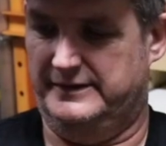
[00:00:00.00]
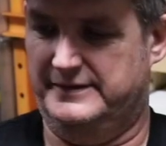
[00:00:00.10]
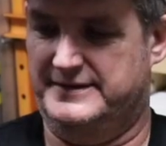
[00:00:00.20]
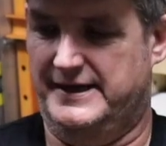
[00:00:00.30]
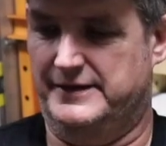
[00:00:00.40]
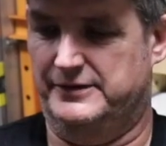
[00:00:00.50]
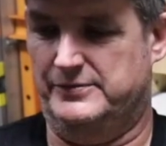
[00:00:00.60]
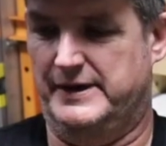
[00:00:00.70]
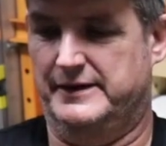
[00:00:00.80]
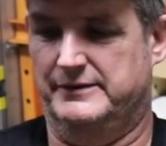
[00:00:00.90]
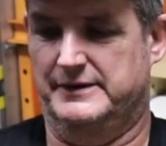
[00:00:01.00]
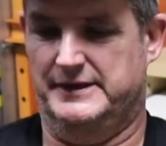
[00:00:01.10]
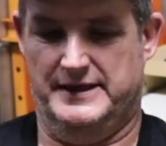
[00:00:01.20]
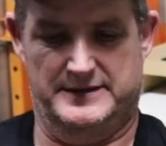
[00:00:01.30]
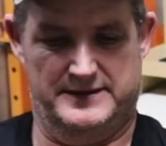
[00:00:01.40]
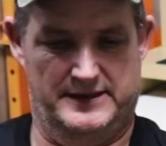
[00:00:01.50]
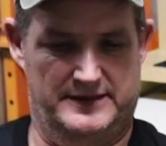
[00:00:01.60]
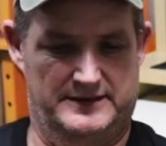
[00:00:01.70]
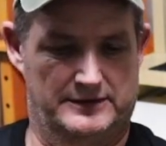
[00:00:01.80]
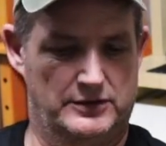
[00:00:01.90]
standard way. It really has a
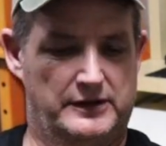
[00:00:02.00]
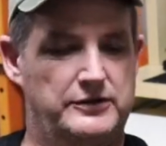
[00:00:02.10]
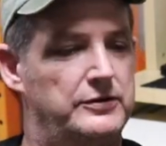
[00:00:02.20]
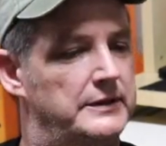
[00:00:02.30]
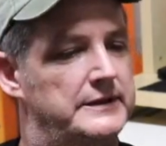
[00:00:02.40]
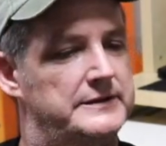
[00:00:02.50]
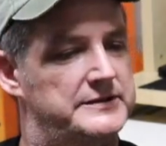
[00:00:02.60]
nice look to it.